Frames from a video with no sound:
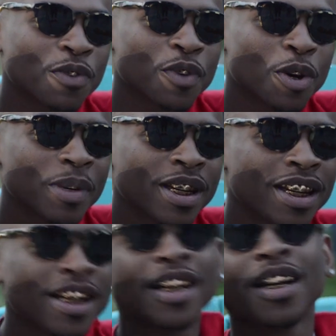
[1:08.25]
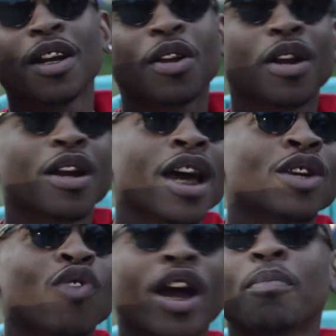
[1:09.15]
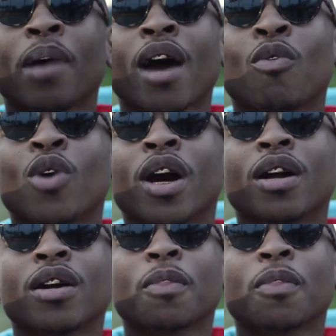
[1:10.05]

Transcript: You feel me? That's right by what?